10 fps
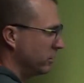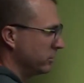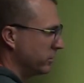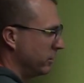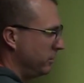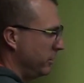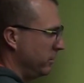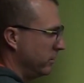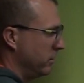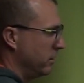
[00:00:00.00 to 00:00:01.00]
we're just going to put
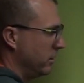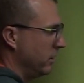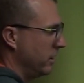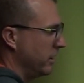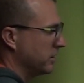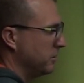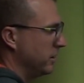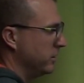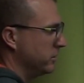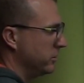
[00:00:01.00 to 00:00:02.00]
x
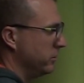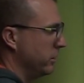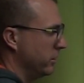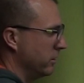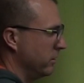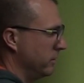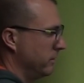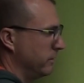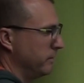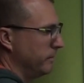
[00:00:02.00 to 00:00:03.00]
minus 2 here,
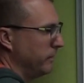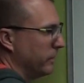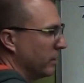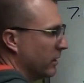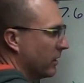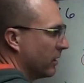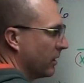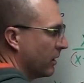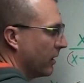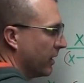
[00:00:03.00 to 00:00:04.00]

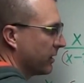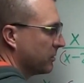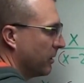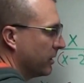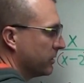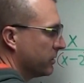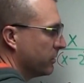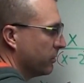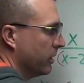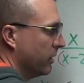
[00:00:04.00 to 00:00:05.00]
x minus
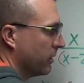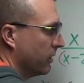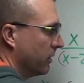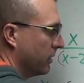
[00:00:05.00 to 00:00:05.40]
2 here,